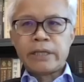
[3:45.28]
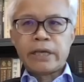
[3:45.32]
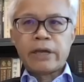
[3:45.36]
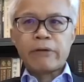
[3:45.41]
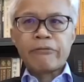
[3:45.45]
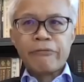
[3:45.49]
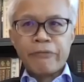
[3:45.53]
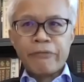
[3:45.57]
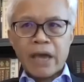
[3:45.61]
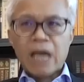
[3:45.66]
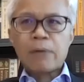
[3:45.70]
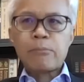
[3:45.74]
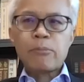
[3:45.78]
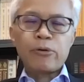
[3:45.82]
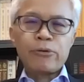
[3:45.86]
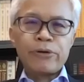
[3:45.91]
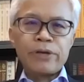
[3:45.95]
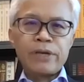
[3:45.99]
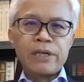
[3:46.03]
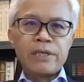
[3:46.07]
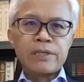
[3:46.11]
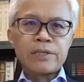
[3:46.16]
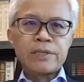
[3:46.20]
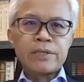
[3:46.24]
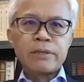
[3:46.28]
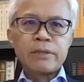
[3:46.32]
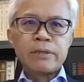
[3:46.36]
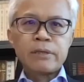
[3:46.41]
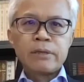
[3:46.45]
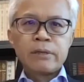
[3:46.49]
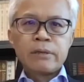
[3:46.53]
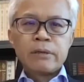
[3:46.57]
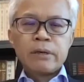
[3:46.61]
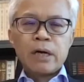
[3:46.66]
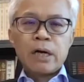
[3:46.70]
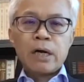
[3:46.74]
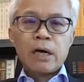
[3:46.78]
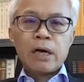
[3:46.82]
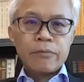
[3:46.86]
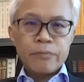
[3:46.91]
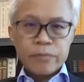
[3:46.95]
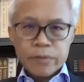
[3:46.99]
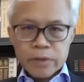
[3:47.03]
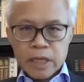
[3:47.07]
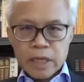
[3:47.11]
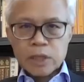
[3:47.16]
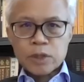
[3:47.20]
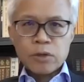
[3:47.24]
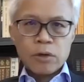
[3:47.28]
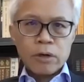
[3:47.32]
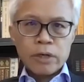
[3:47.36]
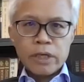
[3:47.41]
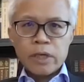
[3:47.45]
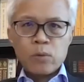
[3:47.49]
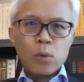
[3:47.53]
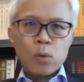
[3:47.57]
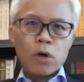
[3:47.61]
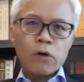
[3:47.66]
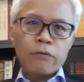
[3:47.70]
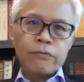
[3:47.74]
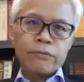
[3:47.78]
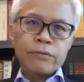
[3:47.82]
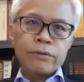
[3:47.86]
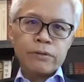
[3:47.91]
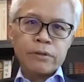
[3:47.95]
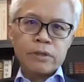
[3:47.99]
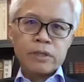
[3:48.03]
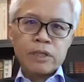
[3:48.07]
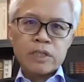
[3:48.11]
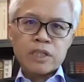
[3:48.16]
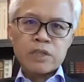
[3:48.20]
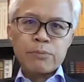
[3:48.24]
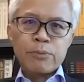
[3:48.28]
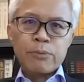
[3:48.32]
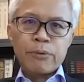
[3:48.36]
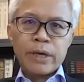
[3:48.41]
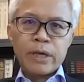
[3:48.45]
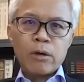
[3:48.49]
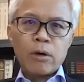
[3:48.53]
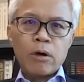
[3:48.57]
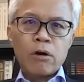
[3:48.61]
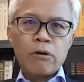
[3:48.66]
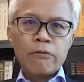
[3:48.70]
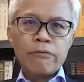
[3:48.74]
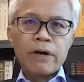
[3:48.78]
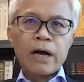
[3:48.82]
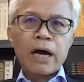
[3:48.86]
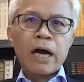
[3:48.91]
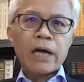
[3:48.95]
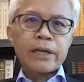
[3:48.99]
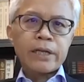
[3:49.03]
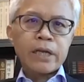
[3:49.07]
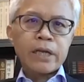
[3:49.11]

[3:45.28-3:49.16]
their families, and does not involve the display of art